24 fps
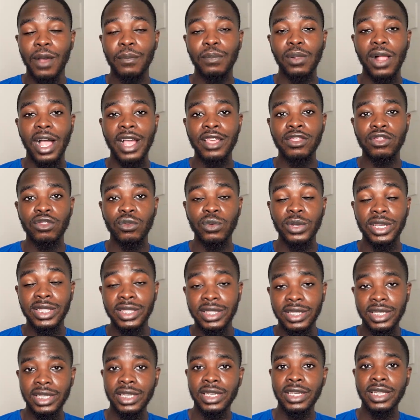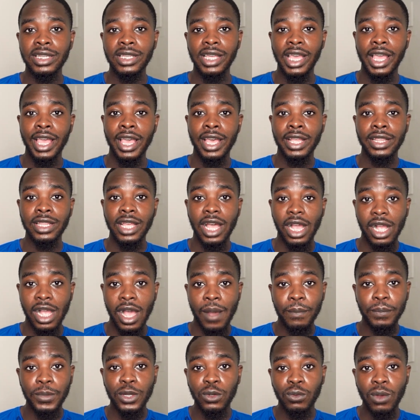applying through Indeed and
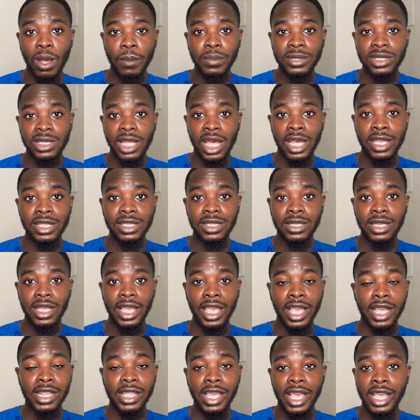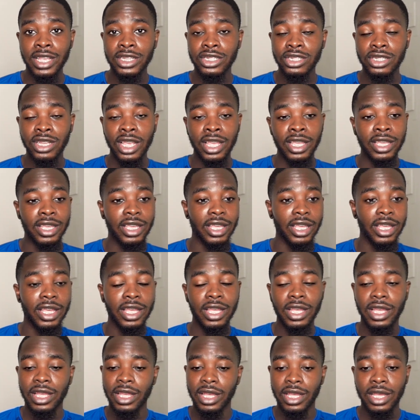company websites and Handshake
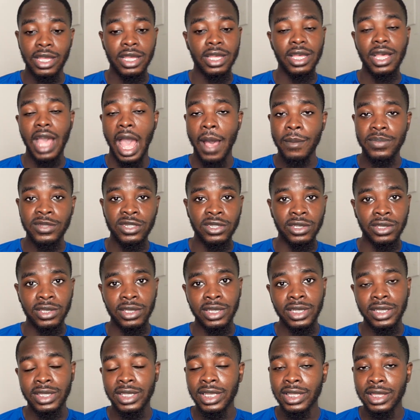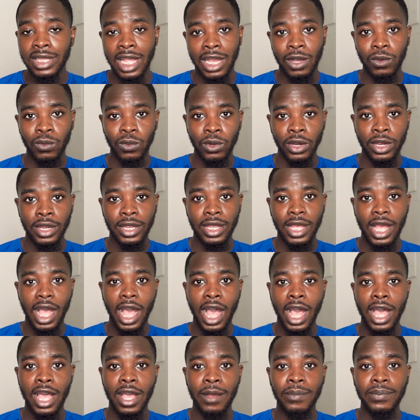absolutely did not work.
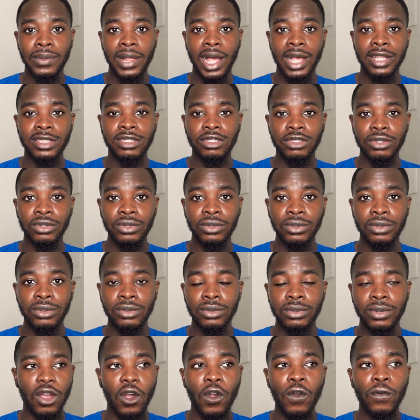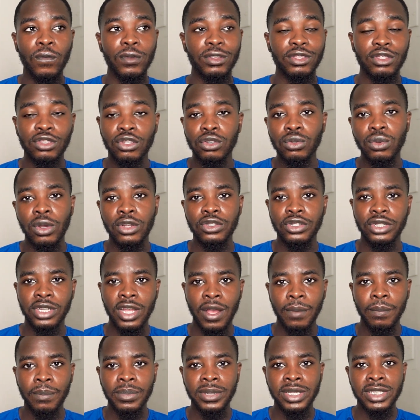I applied to over 200
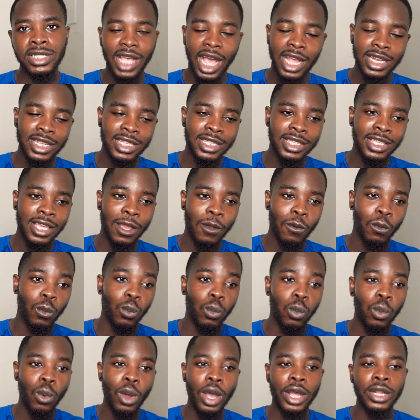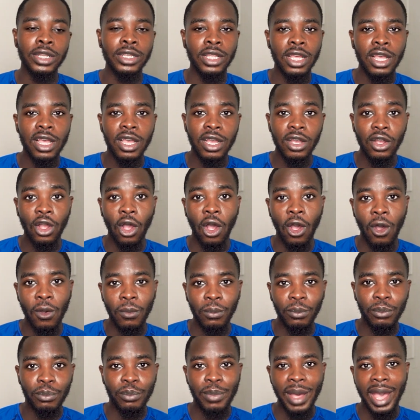companies. I didn't get one
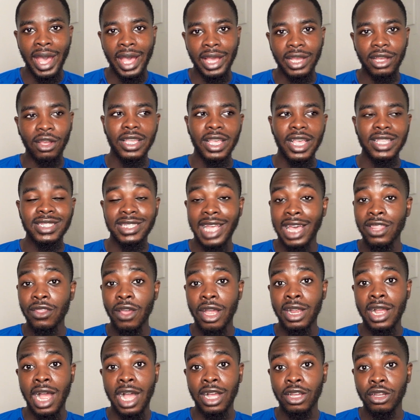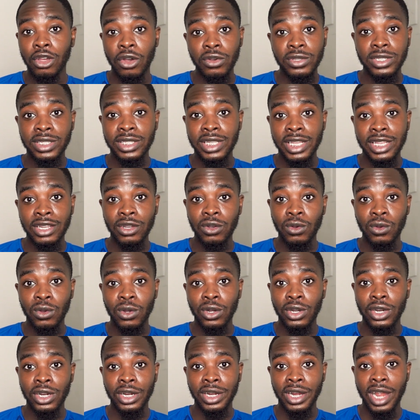call back. It's either I got ghosted
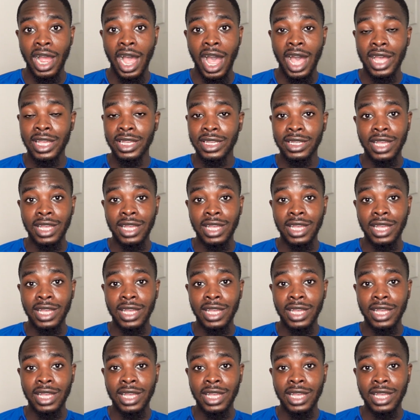or I